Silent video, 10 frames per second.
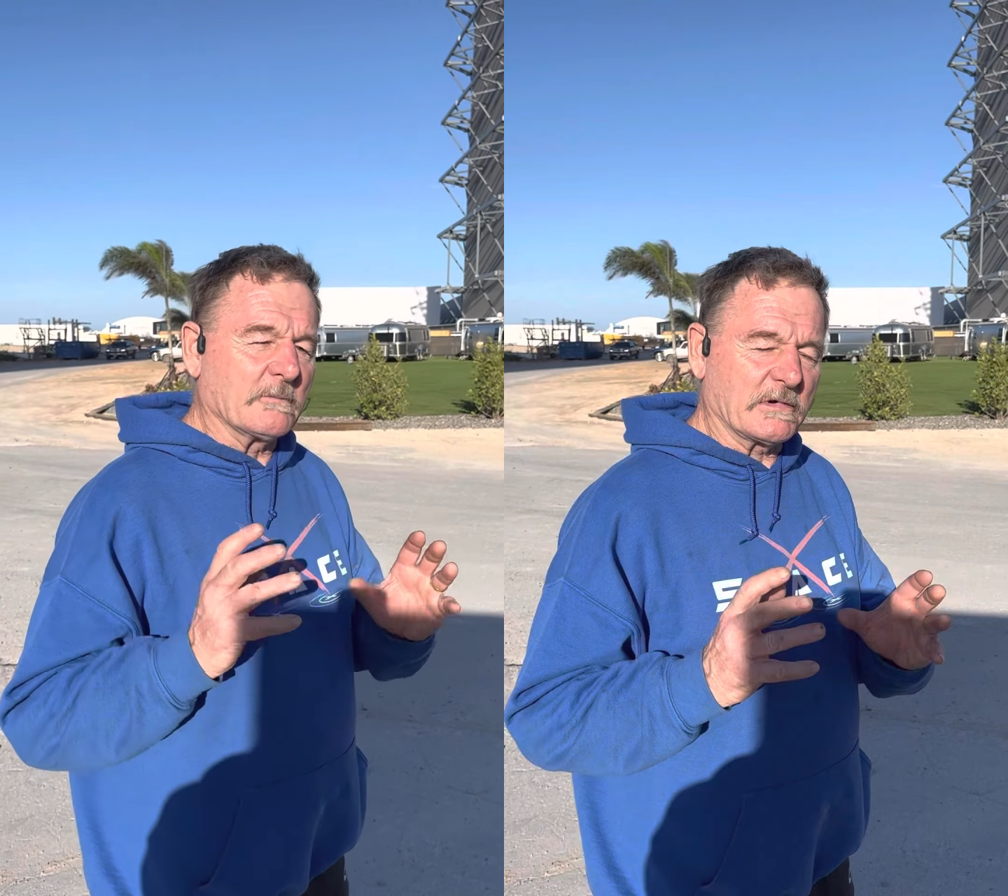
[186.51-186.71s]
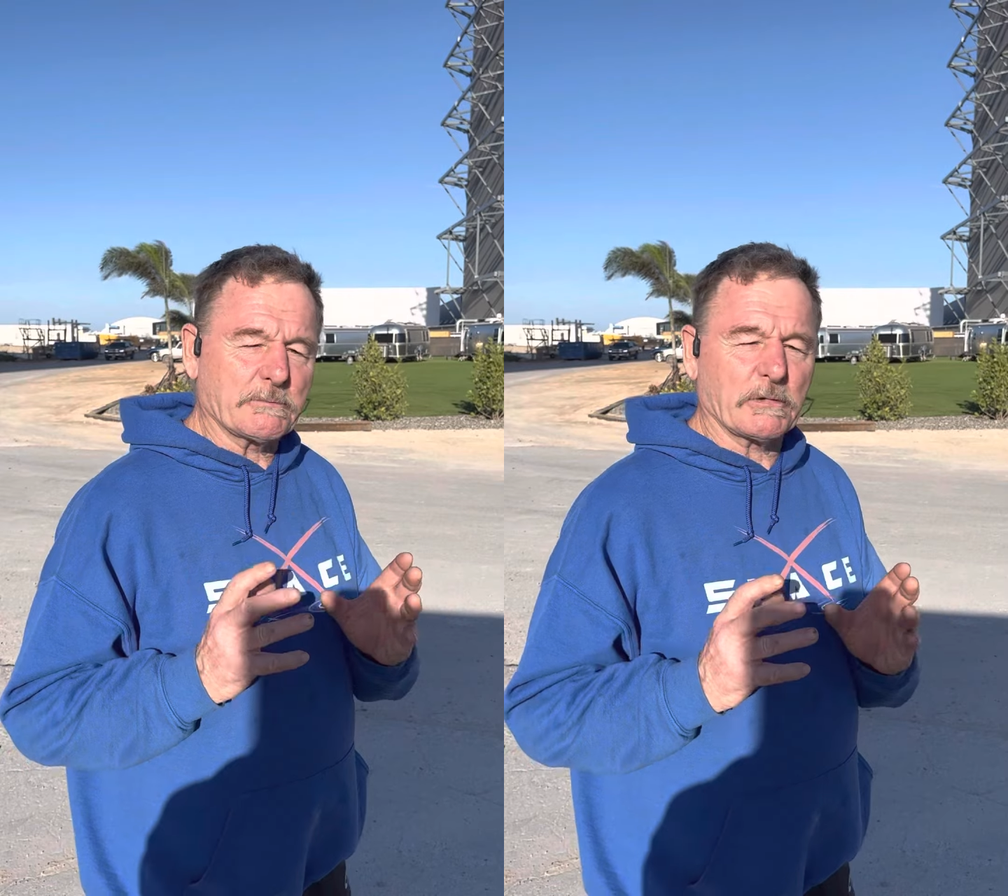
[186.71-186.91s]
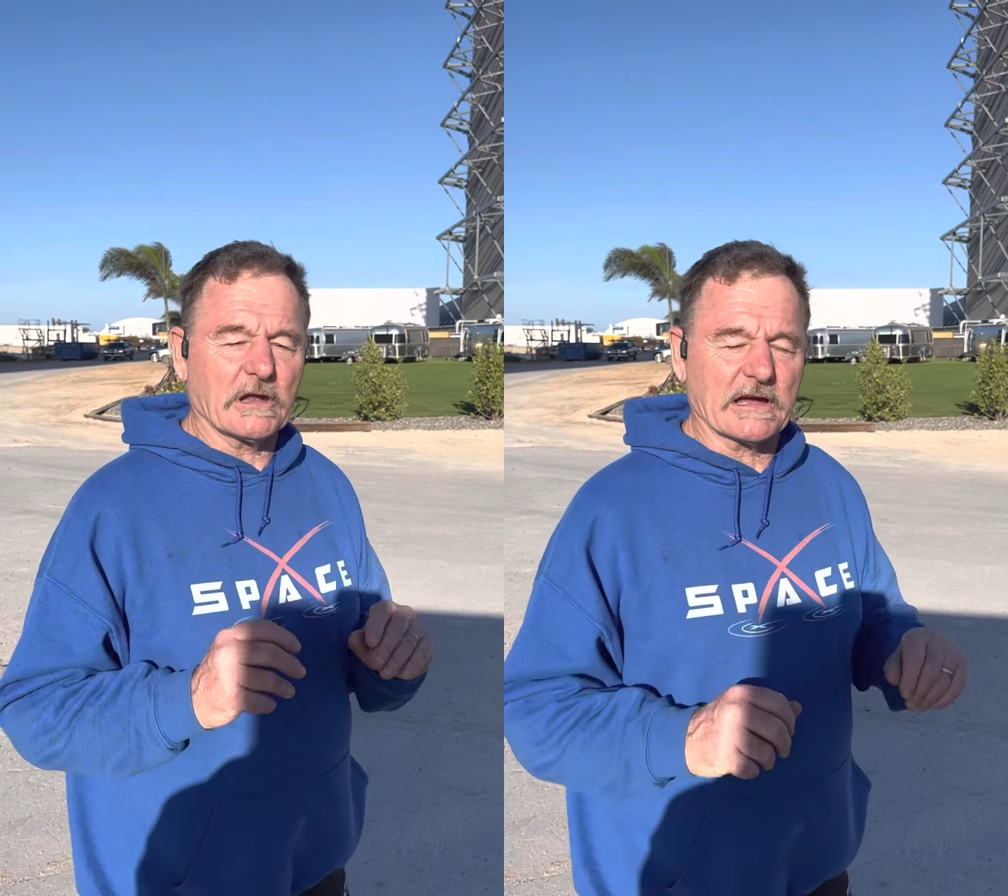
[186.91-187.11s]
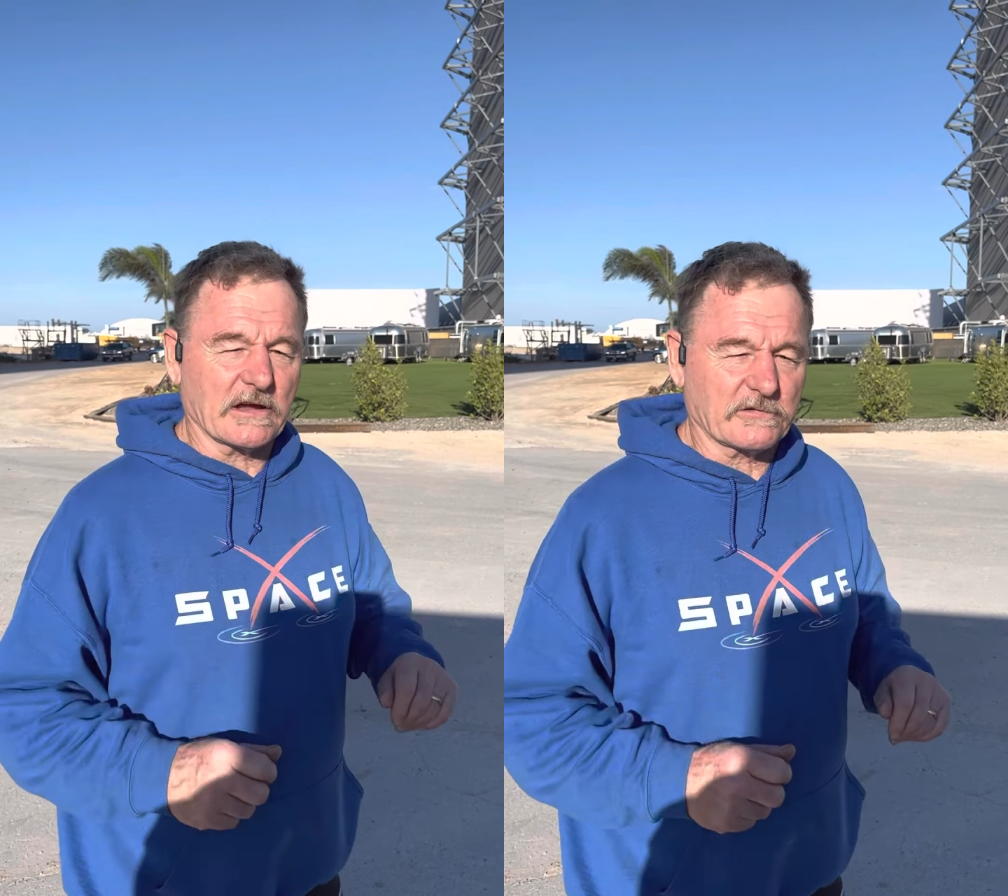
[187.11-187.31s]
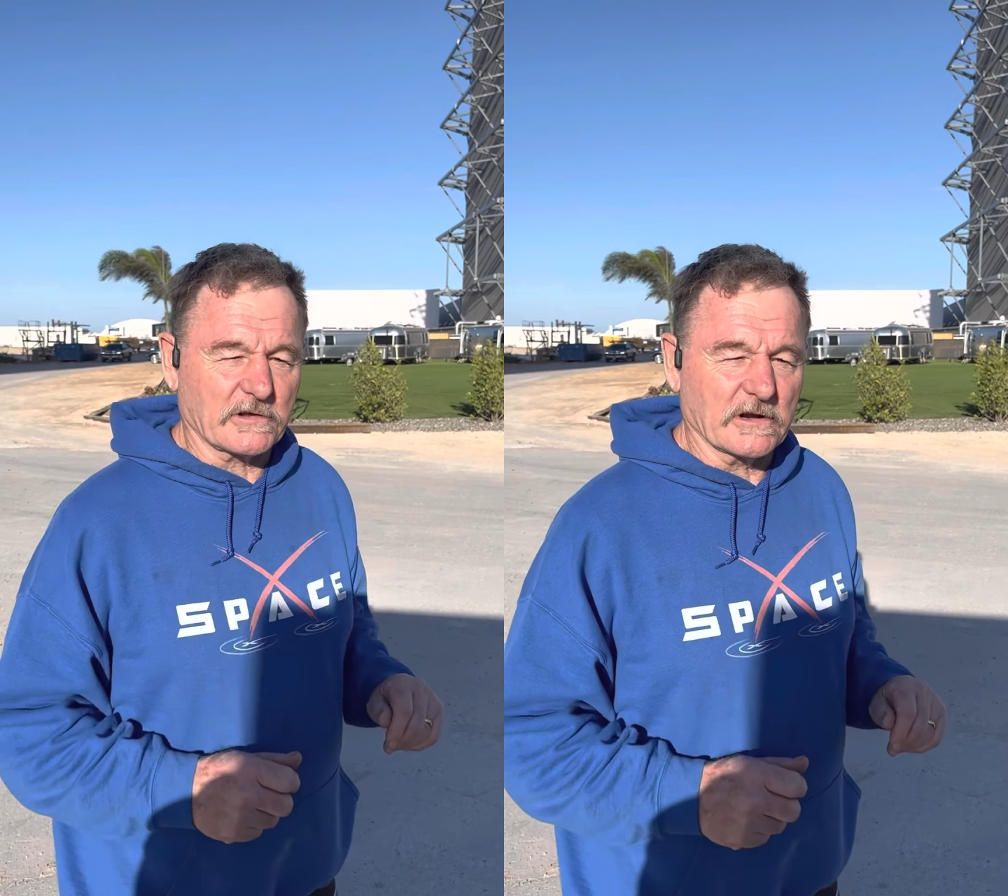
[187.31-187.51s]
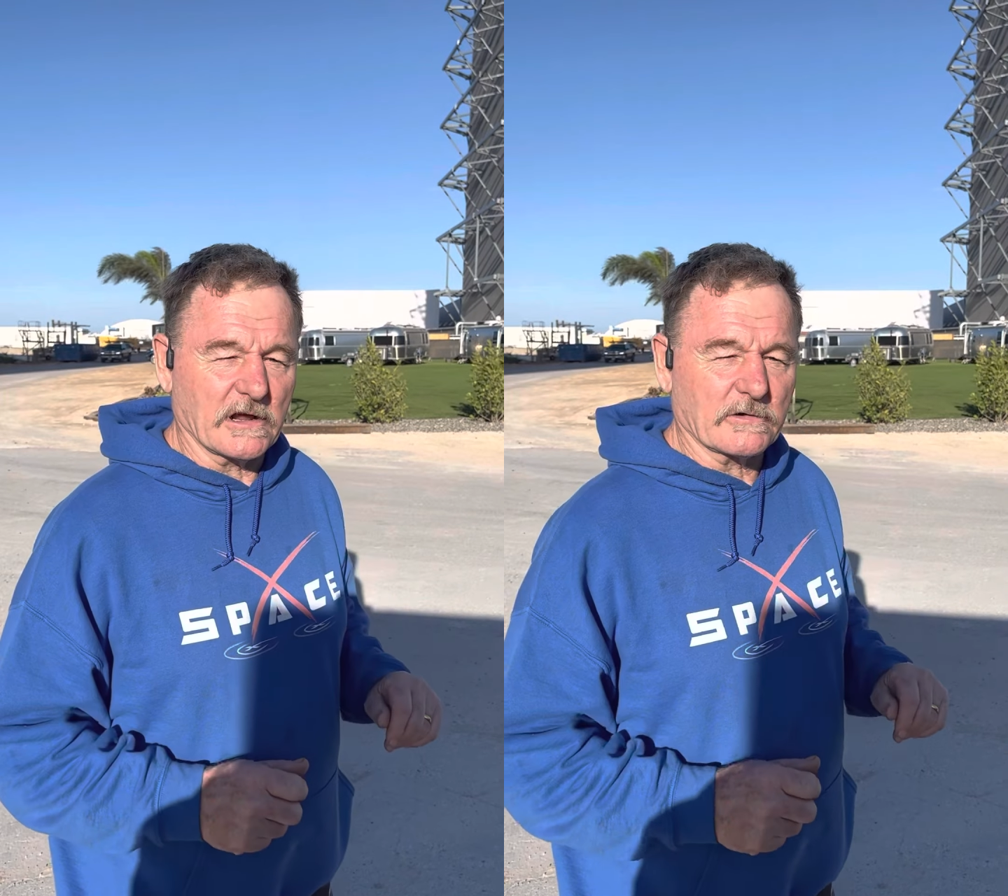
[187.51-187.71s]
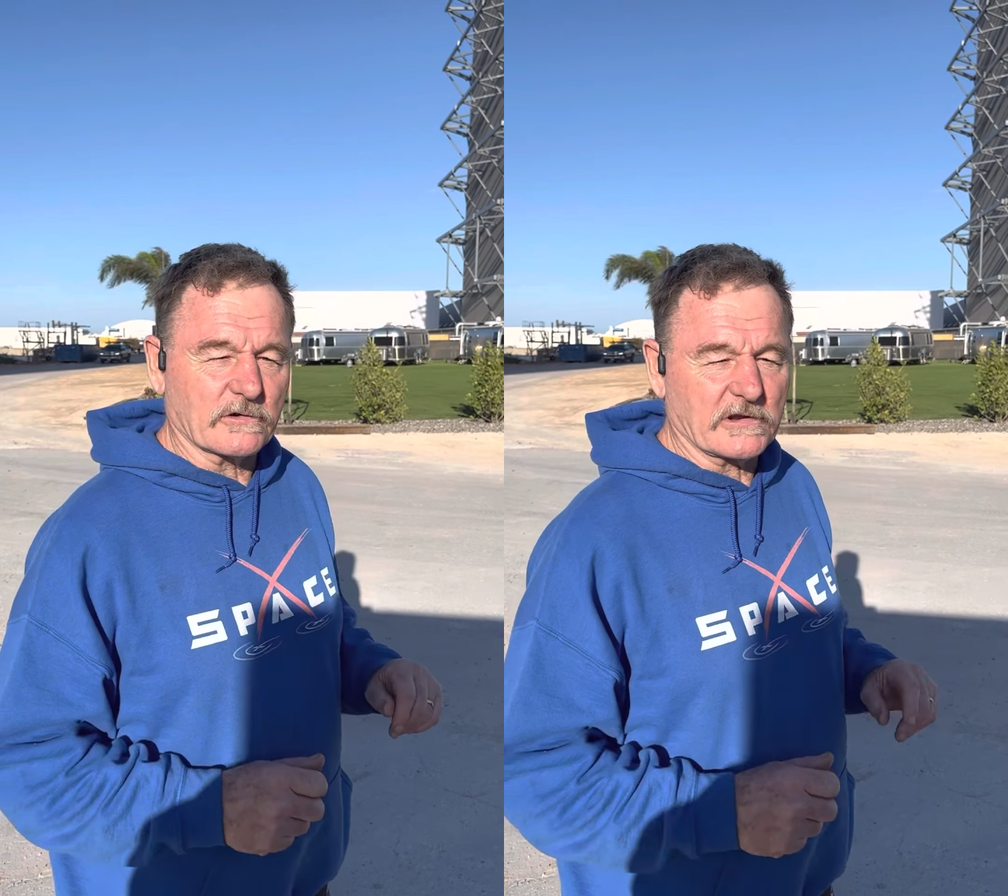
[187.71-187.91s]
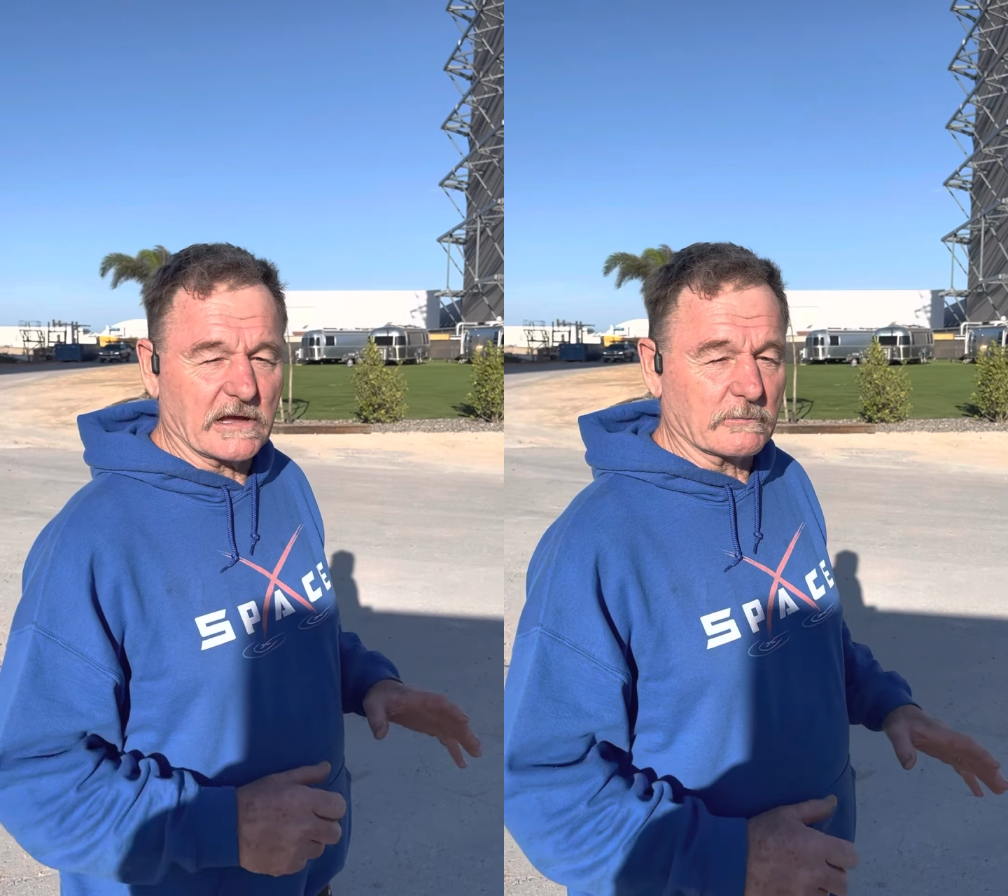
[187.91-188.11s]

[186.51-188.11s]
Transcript: people like us can understand